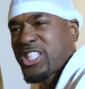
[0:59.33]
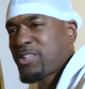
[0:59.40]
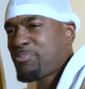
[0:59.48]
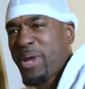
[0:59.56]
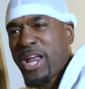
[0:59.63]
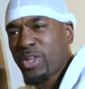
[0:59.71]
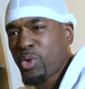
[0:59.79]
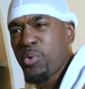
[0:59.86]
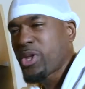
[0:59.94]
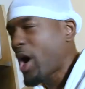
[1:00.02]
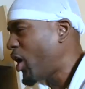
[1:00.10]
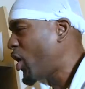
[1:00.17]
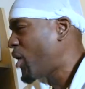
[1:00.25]
a spear through
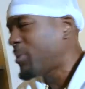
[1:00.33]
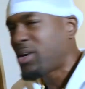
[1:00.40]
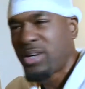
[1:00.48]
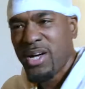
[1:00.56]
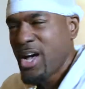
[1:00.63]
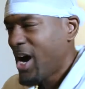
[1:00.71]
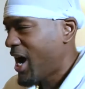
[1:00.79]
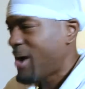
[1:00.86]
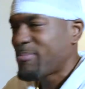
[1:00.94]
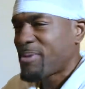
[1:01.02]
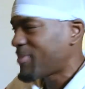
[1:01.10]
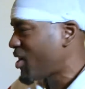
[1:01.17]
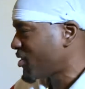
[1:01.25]
your armor.
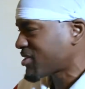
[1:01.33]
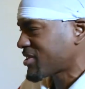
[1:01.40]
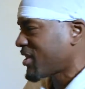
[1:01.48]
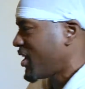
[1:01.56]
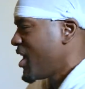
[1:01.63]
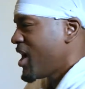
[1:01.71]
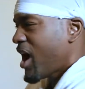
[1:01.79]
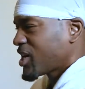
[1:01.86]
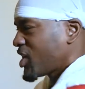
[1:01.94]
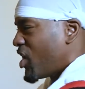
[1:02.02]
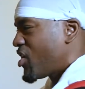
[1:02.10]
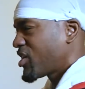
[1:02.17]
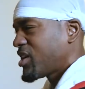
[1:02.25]
I'm a monster, a
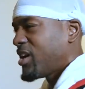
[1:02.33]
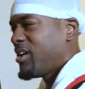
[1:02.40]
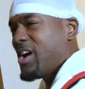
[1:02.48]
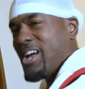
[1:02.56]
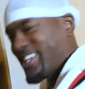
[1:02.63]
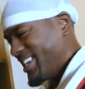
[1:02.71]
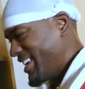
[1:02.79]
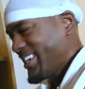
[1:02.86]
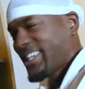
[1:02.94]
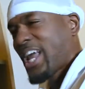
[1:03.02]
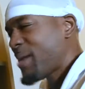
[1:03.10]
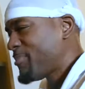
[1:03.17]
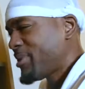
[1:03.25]
conquer
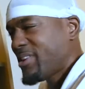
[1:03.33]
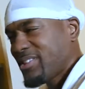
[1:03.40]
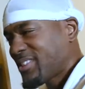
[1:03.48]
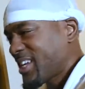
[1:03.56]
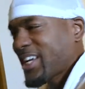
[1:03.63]
kilometers to